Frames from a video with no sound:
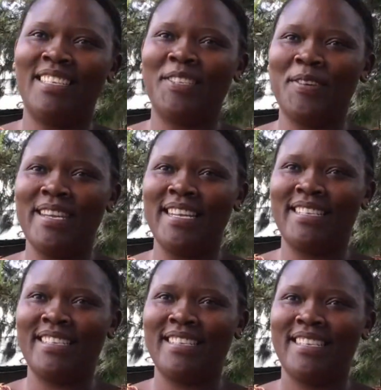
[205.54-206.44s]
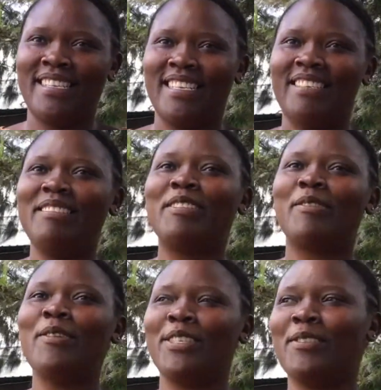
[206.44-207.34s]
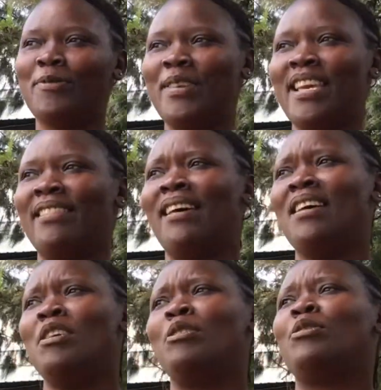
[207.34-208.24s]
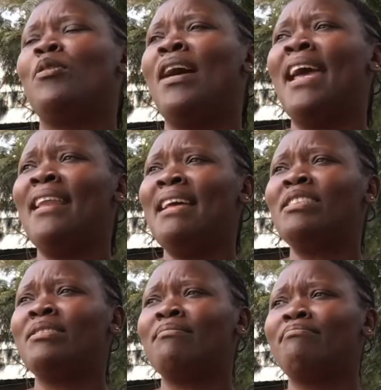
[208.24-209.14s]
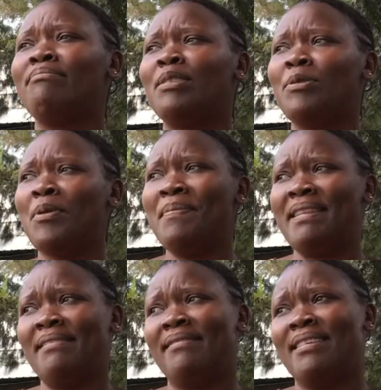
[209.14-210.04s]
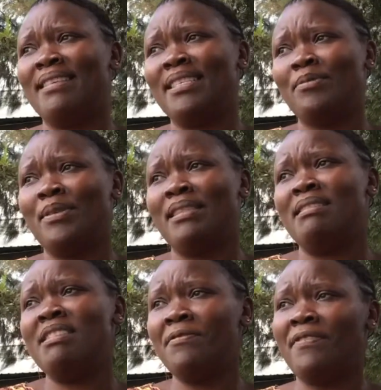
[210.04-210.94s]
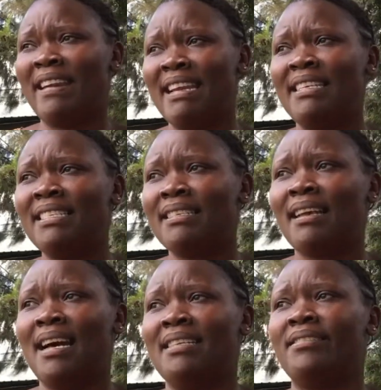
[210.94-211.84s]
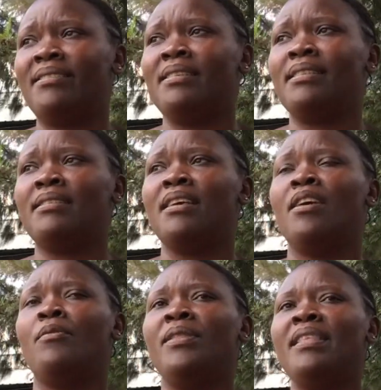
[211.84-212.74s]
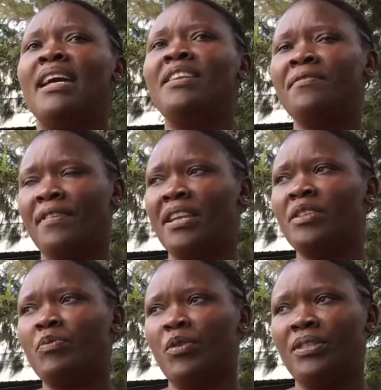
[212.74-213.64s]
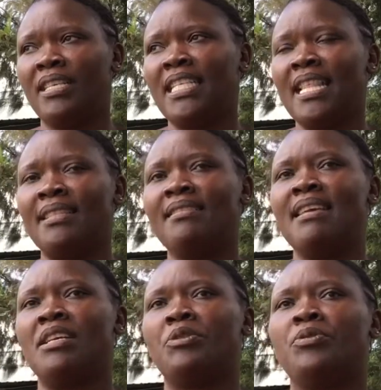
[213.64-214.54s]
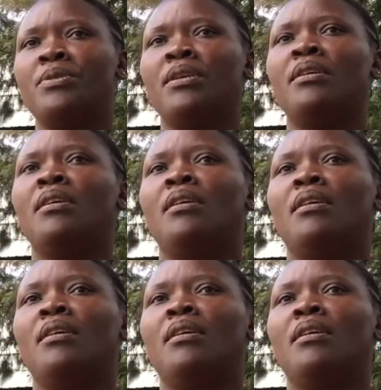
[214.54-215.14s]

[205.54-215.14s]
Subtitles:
toilet. It goes together. So I learned so many things with the different countries, with their different projects that they are doing,